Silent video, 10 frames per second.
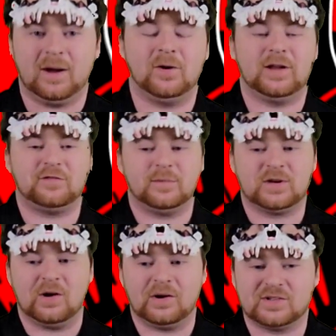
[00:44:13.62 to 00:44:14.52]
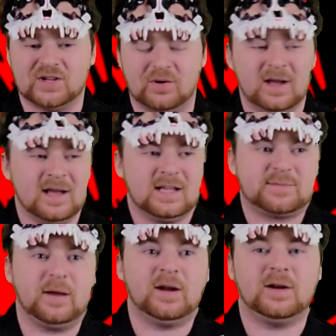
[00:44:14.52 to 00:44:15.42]
bottled after makoto so
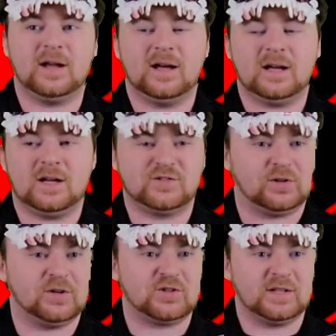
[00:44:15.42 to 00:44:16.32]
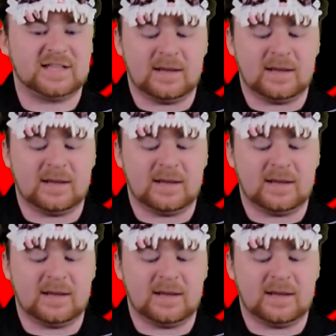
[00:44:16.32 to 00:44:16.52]
spin on a, uh, a uh, dirty shirley